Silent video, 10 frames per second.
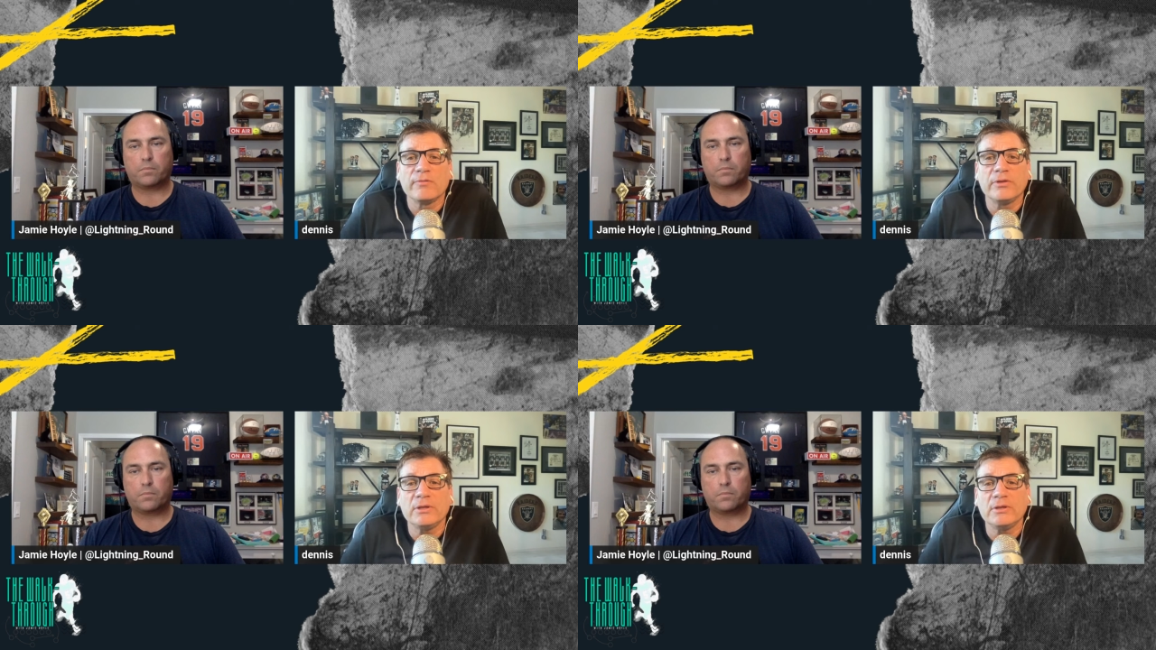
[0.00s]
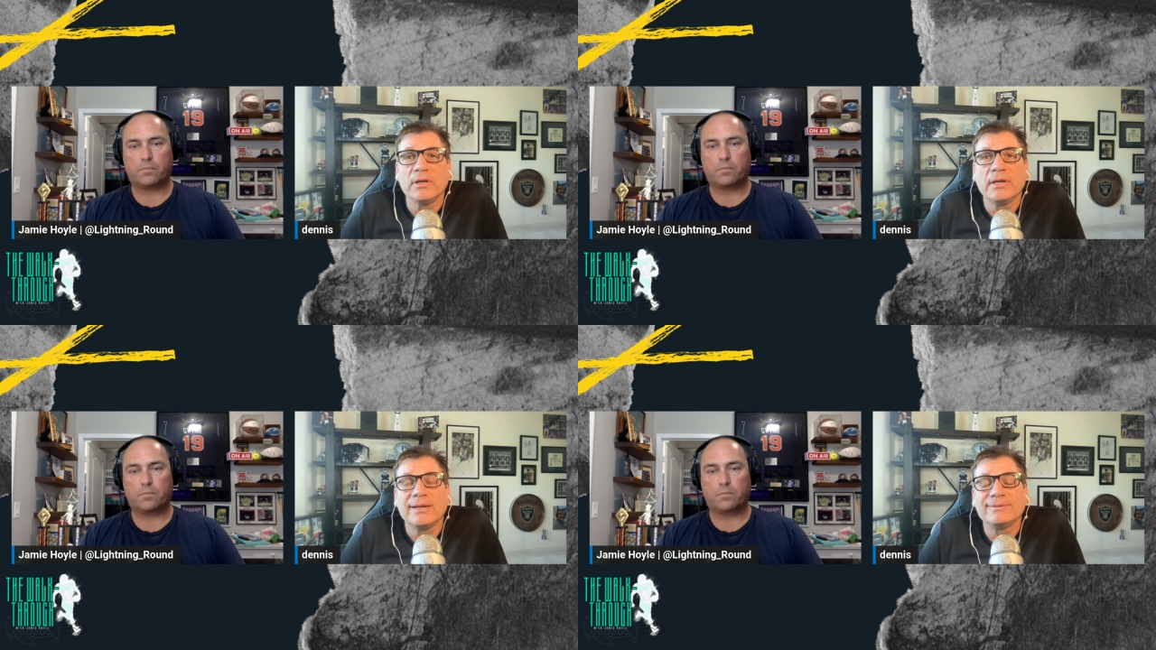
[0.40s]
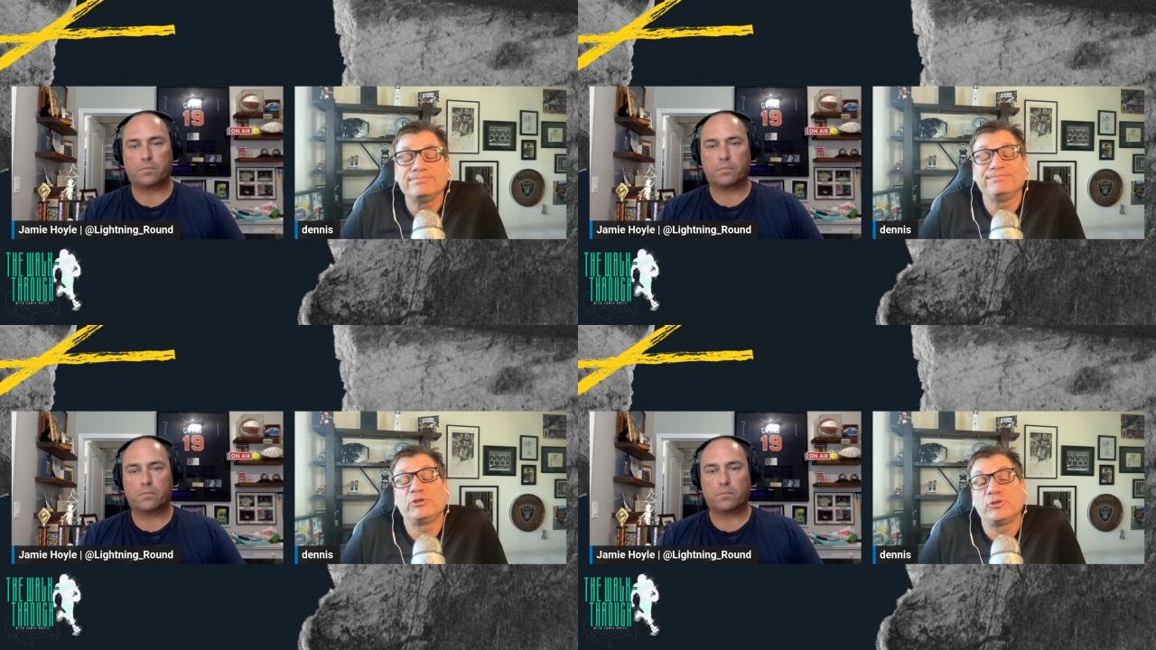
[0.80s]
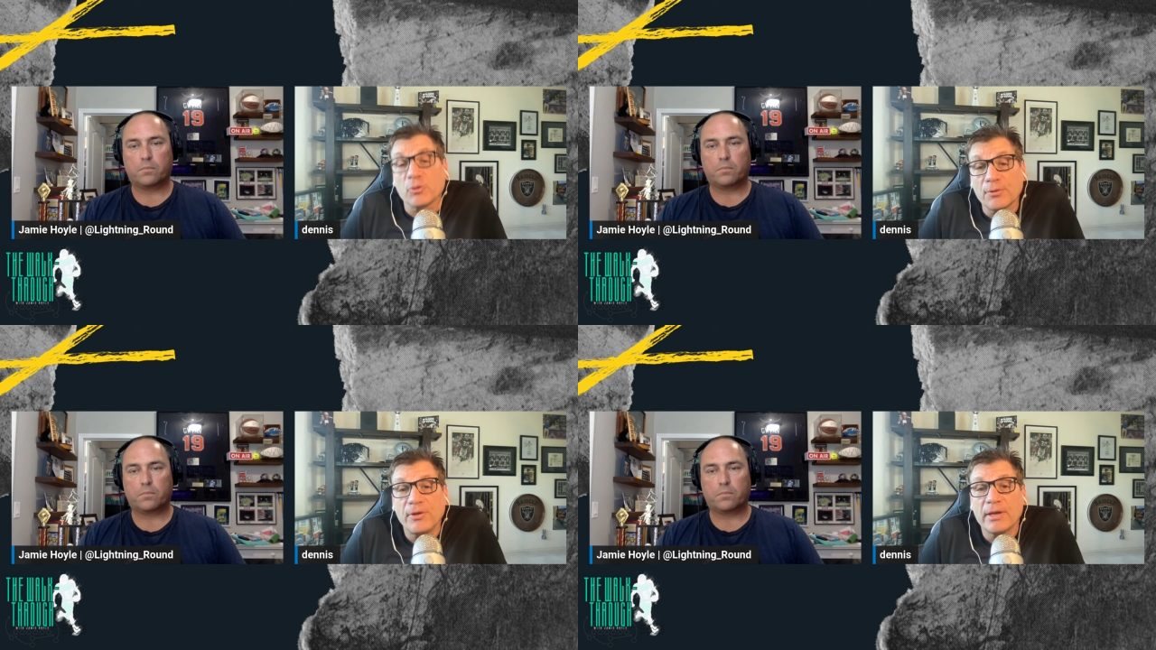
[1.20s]
Speaker 1: of the
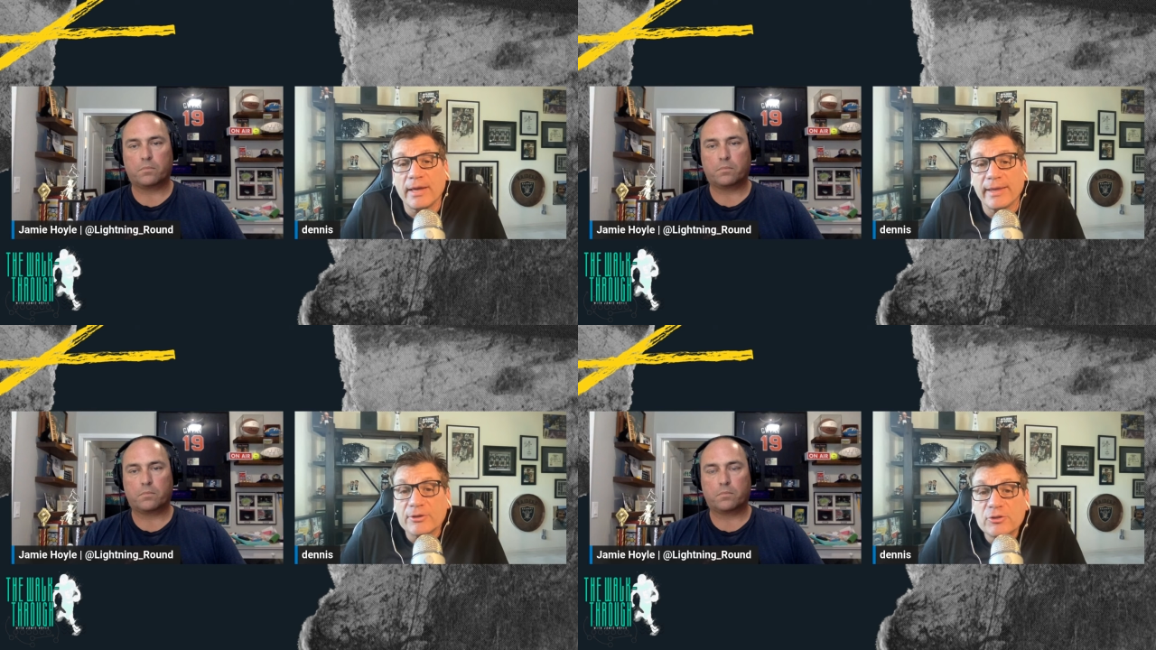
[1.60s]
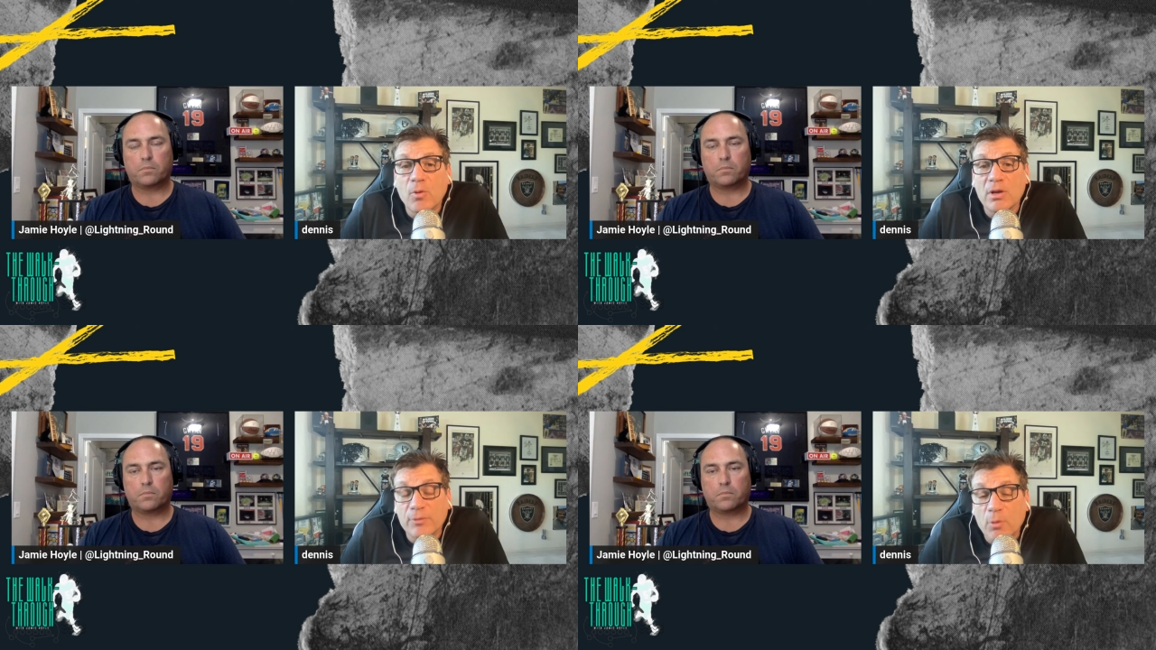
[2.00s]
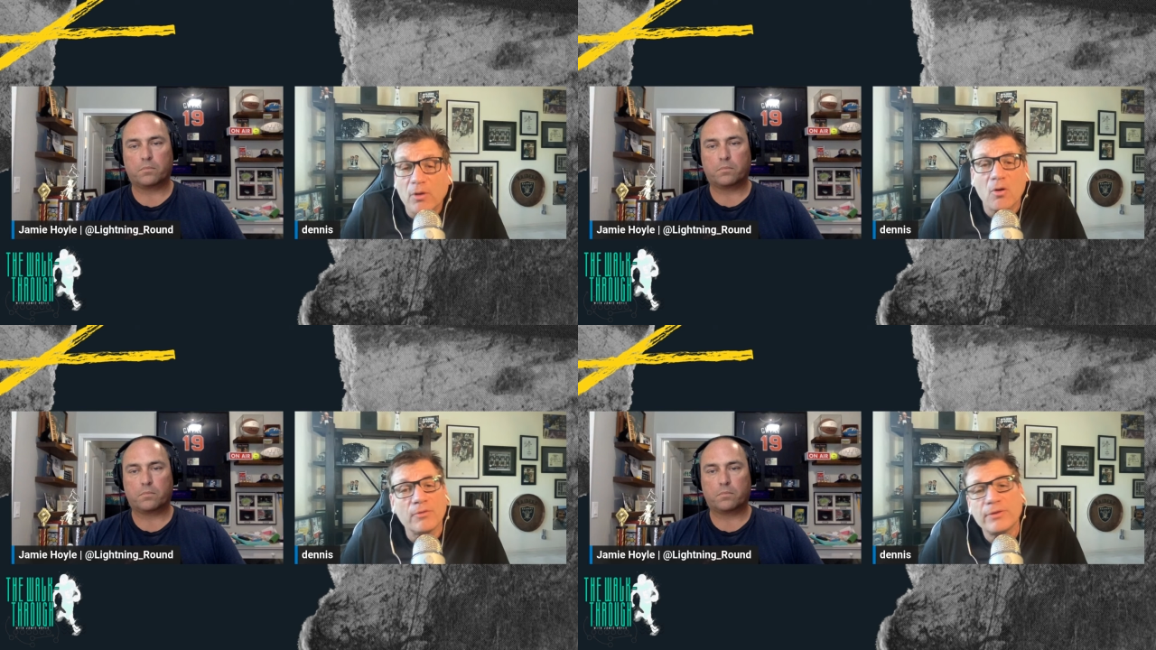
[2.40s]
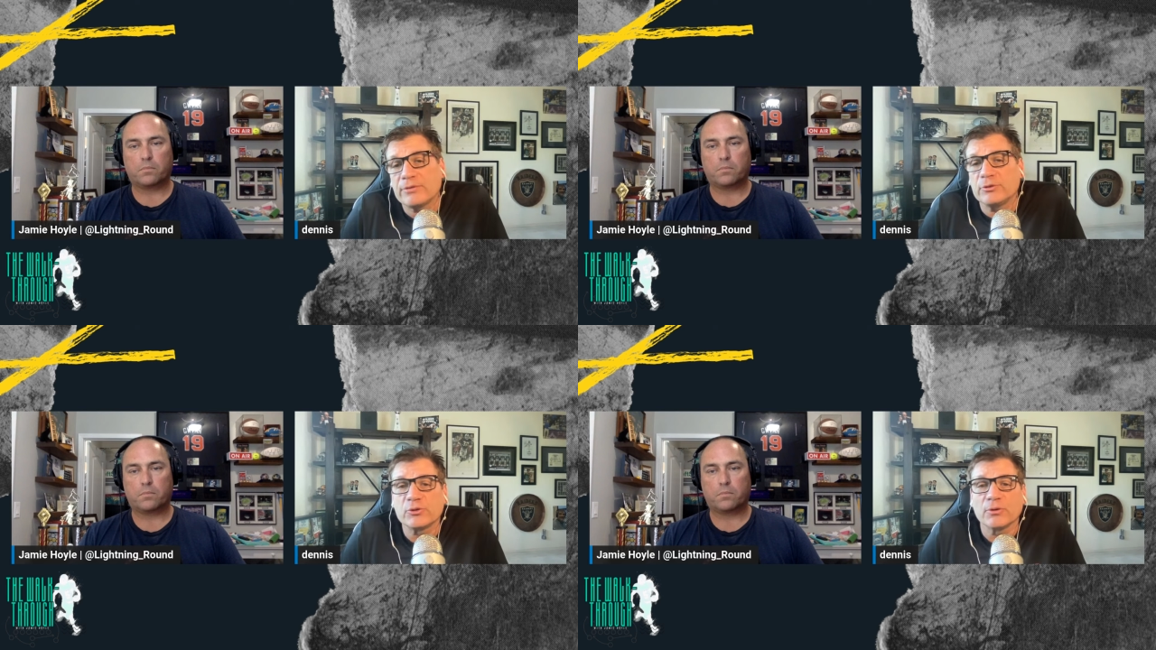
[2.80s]
sure thing, I guess you want if you want to call it
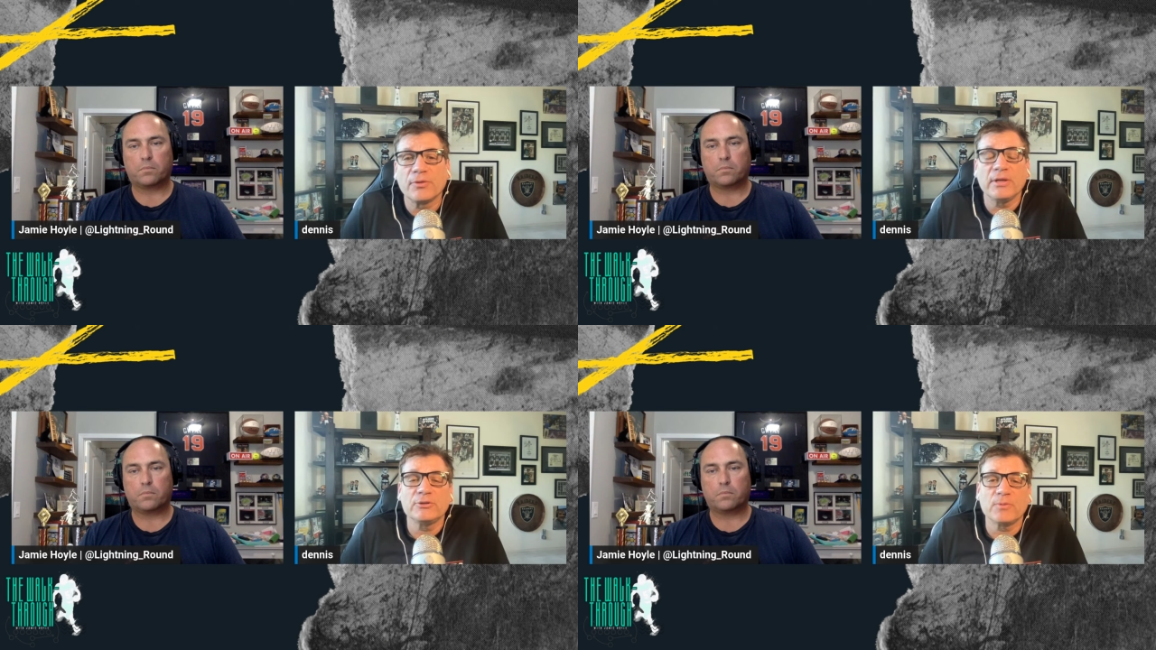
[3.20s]
that, the sure thing.